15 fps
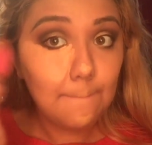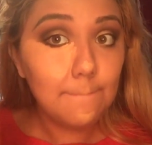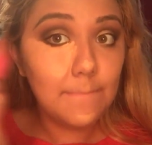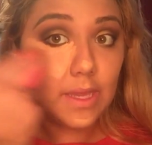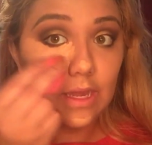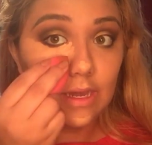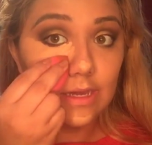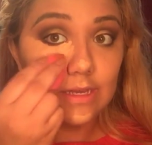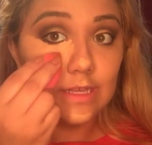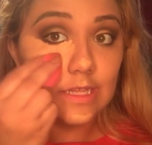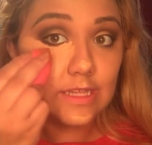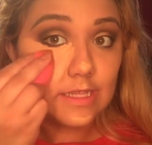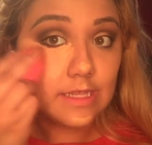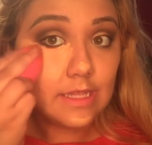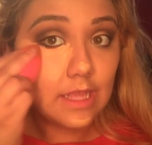
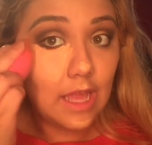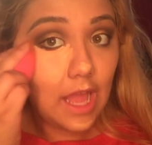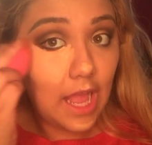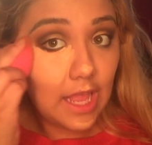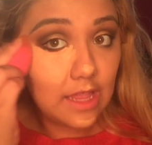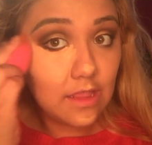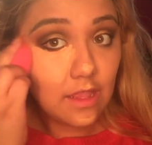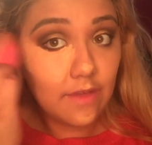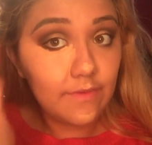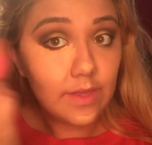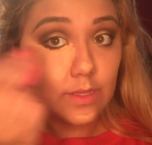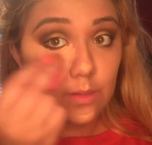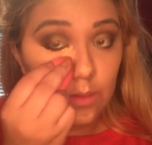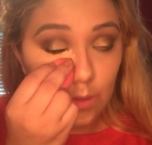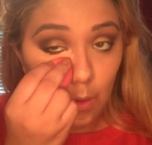because I love
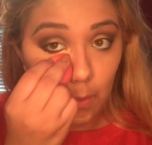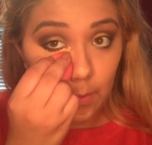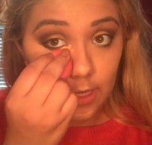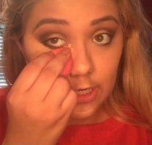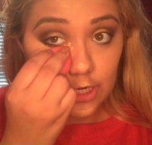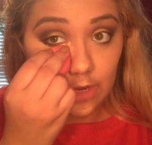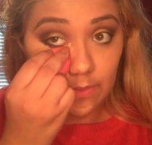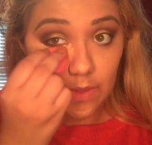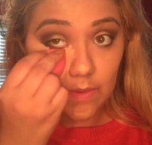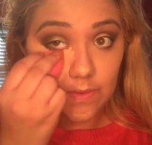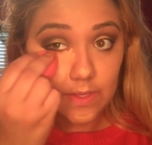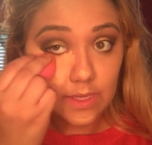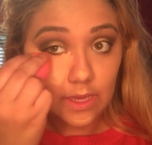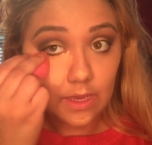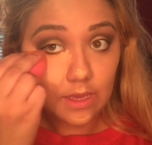it so much. I'm
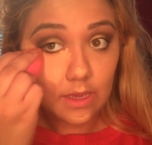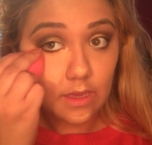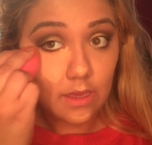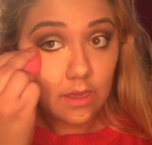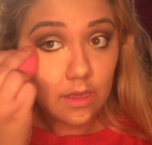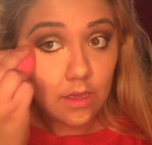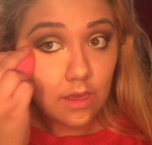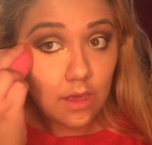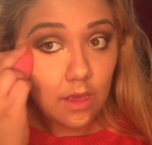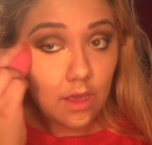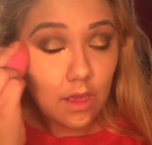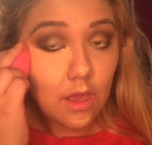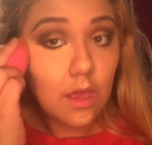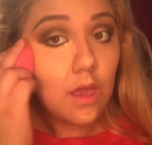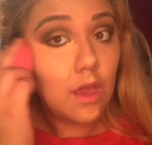using it
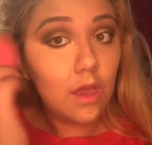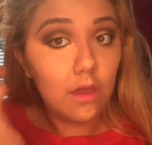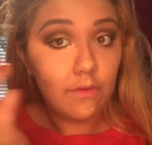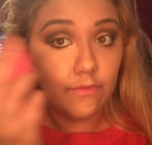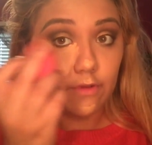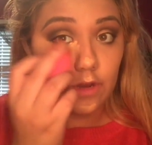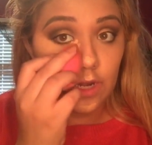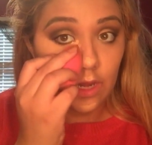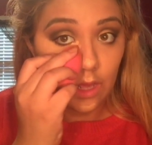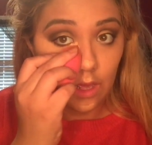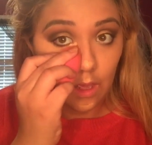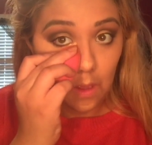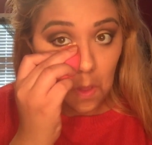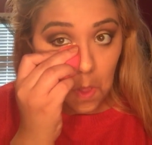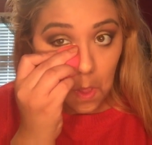every day.